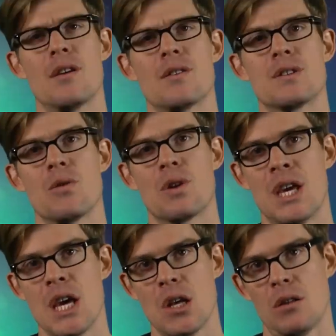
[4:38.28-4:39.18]
can also
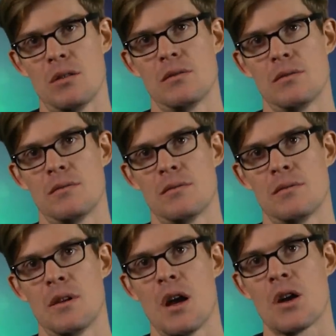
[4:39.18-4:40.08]
kill.
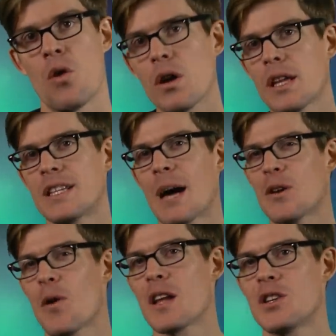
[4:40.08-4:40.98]
According to
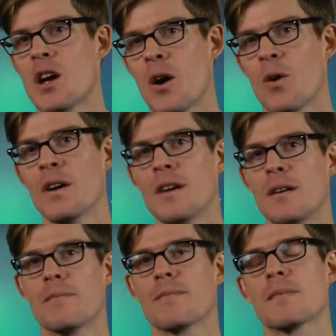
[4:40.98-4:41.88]
WHO,
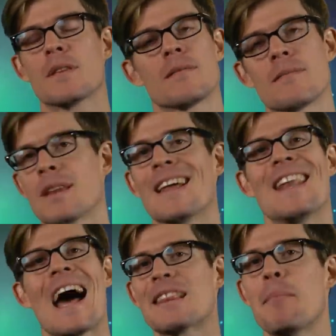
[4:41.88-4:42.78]

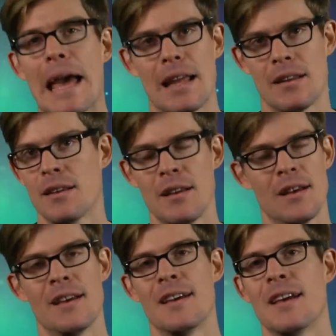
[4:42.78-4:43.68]
not the band,
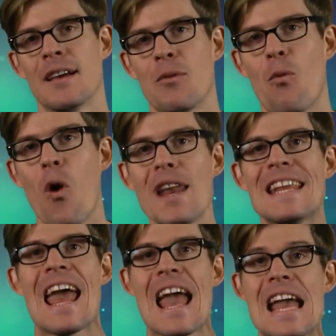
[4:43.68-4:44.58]
one
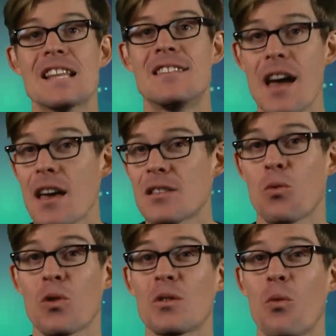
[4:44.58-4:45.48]
in eight
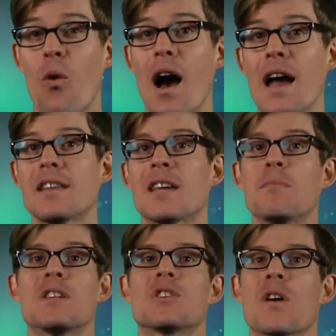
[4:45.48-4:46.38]
deaths worldwide
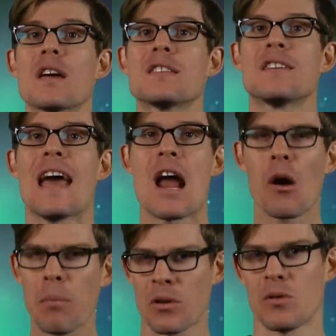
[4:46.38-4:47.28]
can be traced to
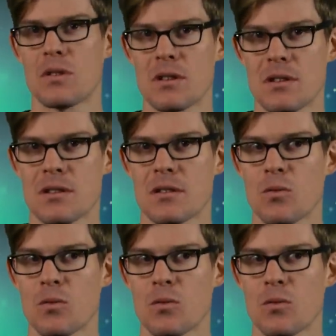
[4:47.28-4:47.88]
air pollutants,